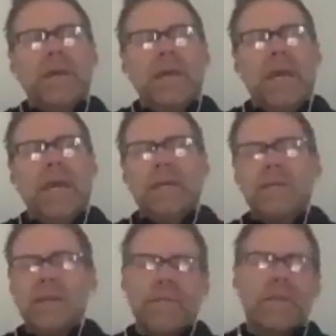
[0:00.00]

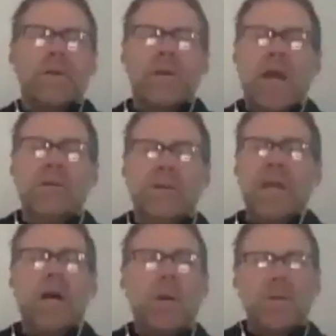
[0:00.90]
and, definitely learn how you
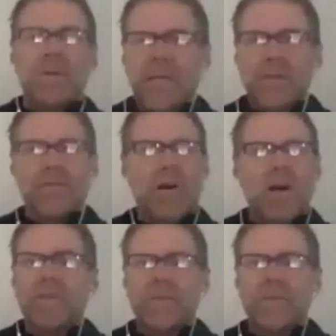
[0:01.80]
can help and get involved.